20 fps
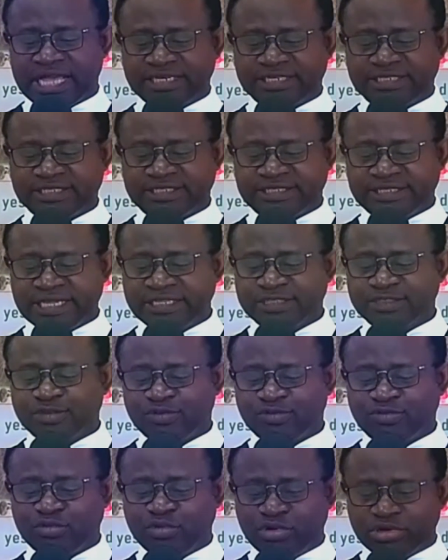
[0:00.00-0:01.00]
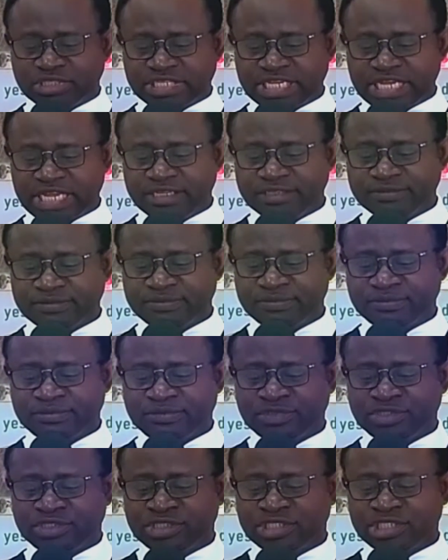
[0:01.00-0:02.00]
at the scent of water
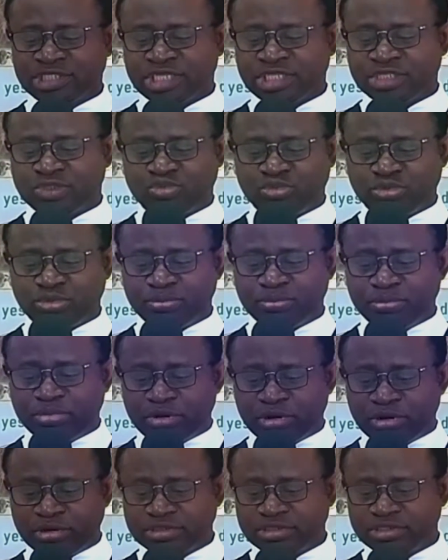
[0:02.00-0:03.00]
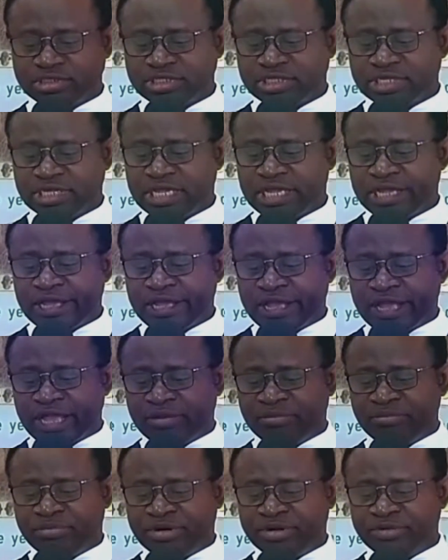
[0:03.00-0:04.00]
it will bud
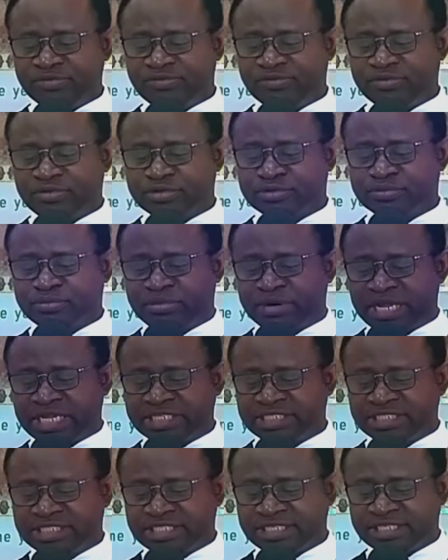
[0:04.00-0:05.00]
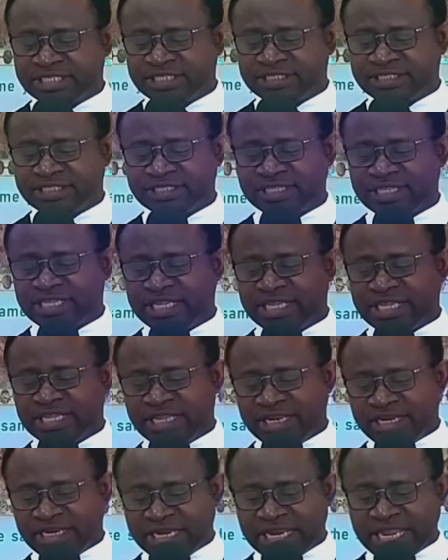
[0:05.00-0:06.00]
and bring forth branches
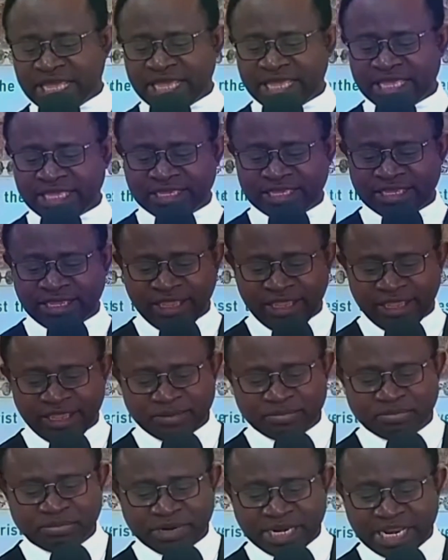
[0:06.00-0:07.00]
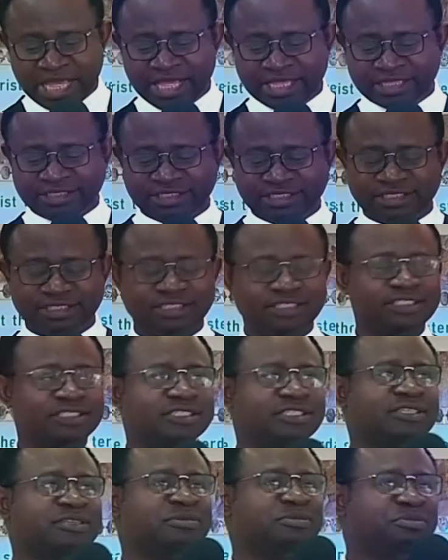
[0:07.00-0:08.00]
like a plant."
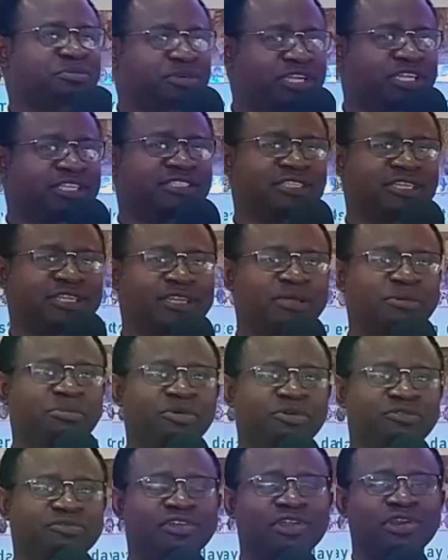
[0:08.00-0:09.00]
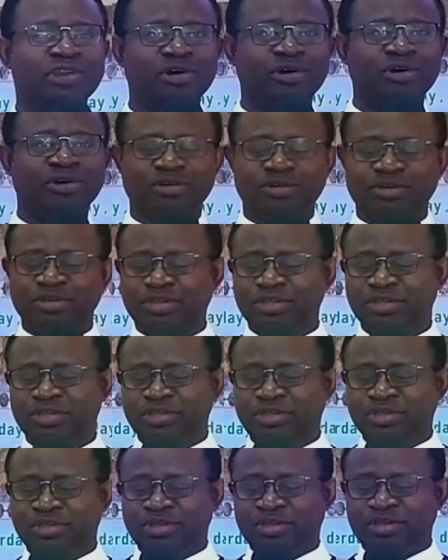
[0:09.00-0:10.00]
Praise the name of the Lord.
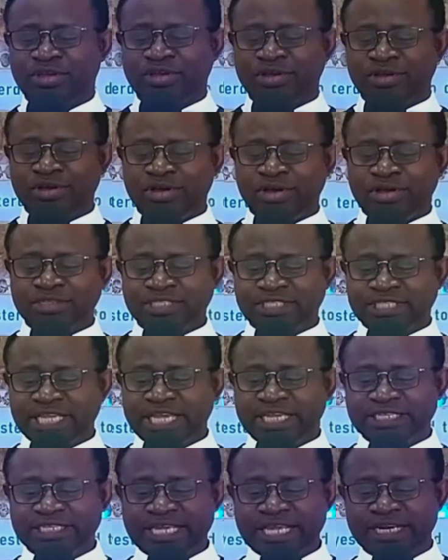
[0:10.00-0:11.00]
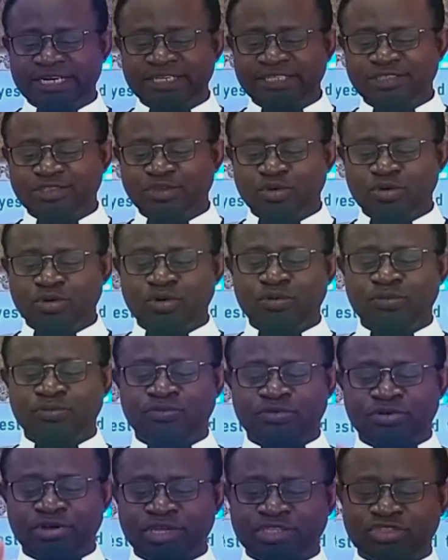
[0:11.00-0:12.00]
God said there is
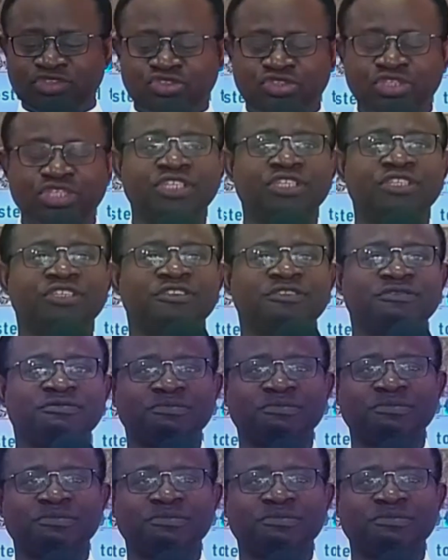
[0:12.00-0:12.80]
hope for a tree